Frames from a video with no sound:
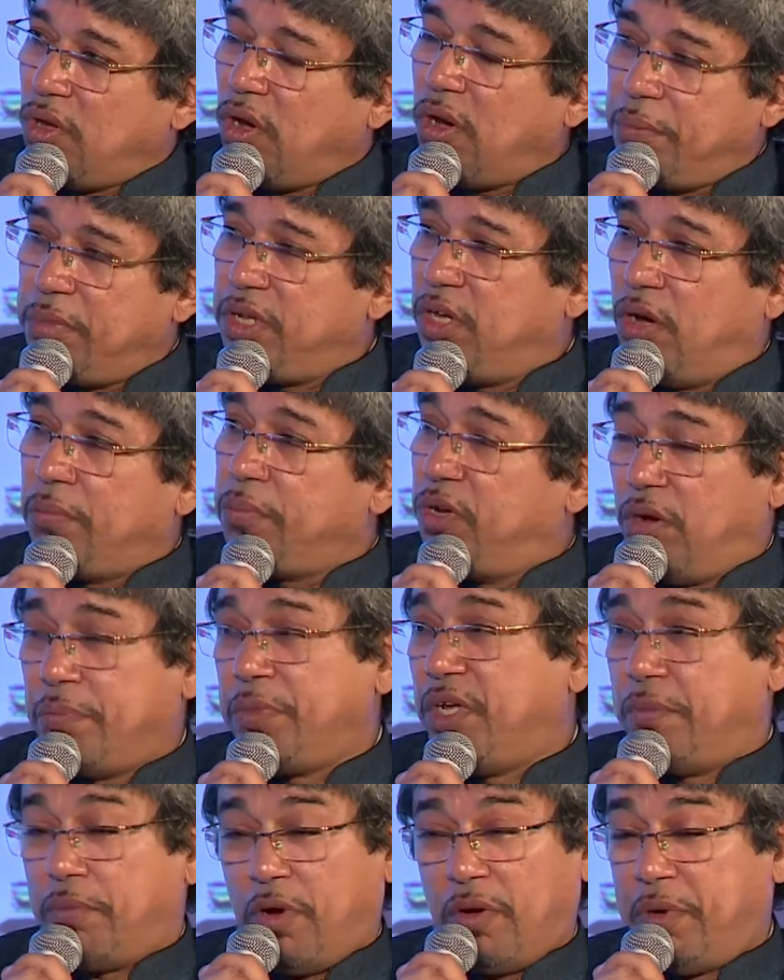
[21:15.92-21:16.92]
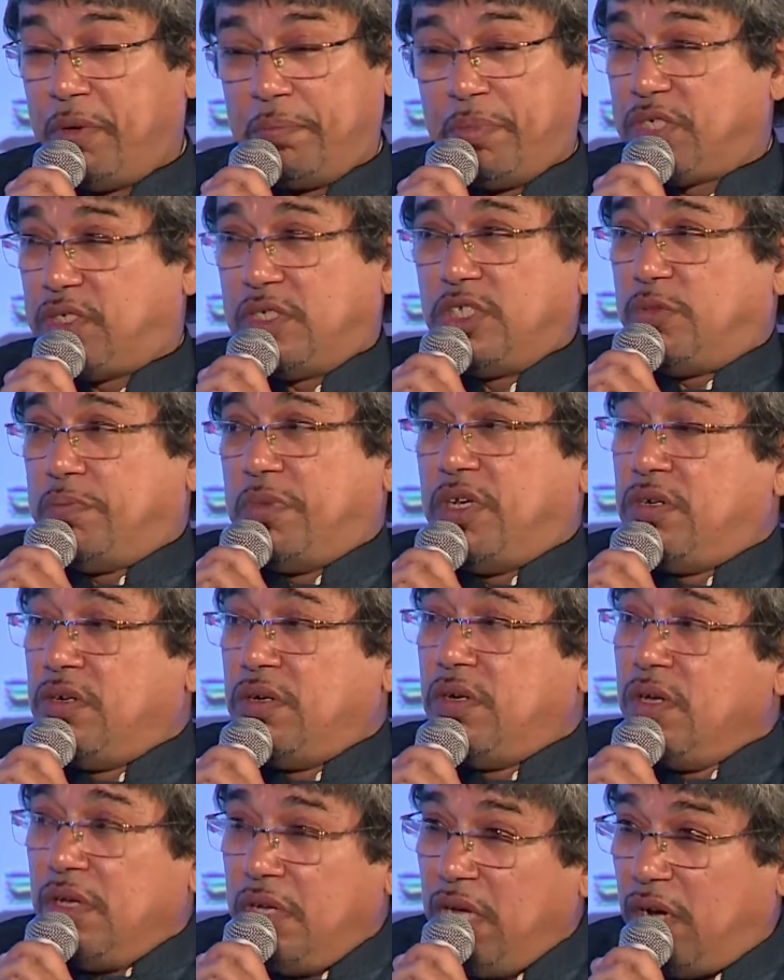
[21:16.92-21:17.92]
How many, and, how many, how many, business many
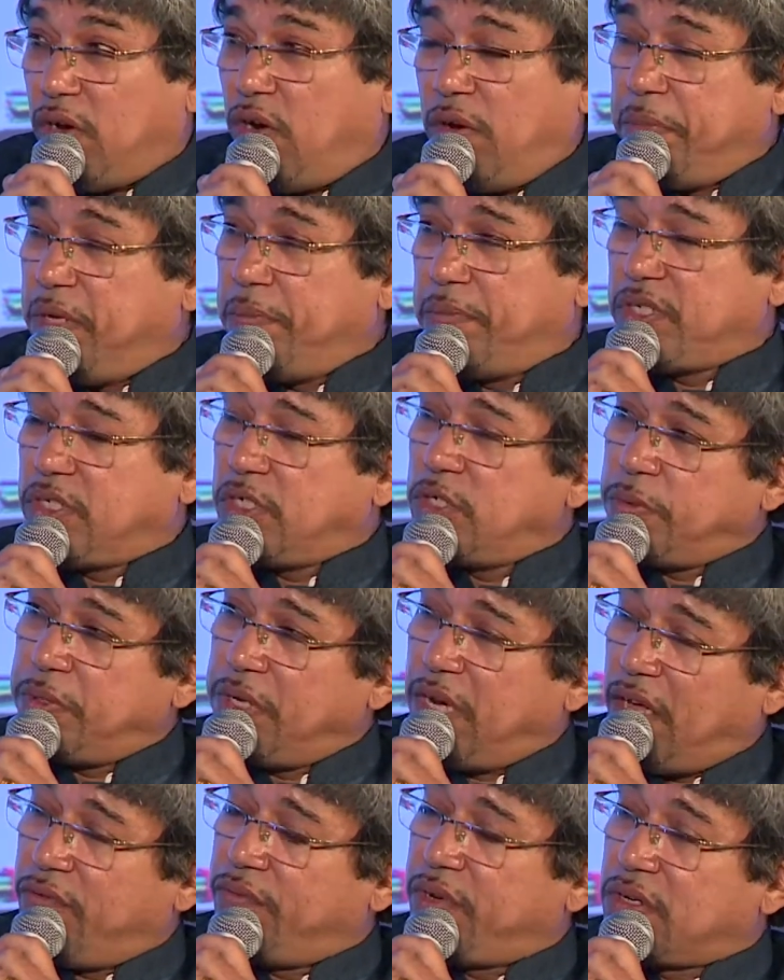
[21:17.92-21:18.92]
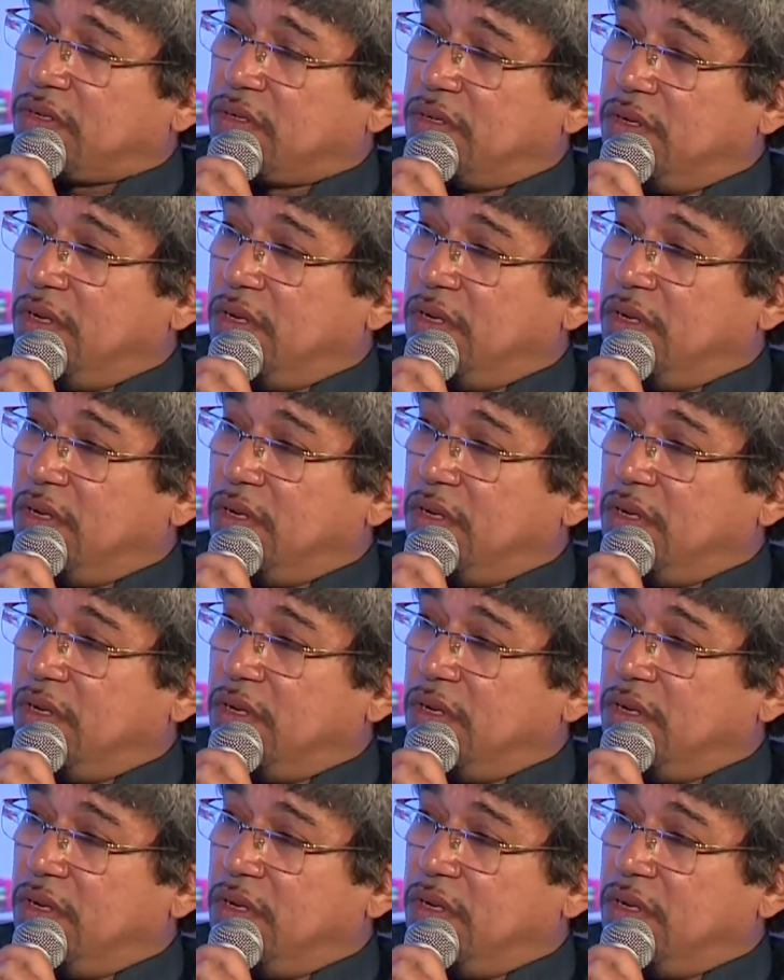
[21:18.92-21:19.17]
businessmen? Yeah, how many businessmen have it?